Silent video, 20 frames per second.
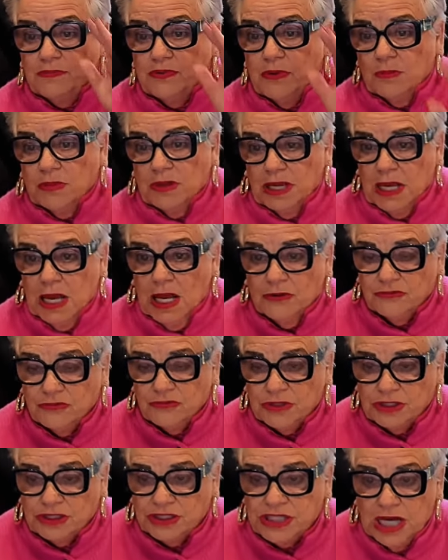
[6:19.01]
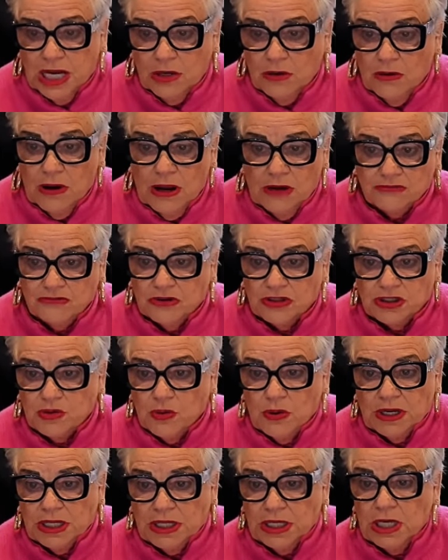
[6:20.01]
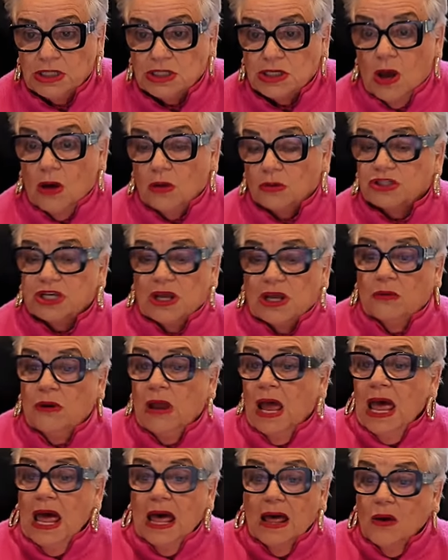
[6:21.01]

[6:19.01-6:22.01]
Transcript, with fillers: probably 110 or 120 years old. So,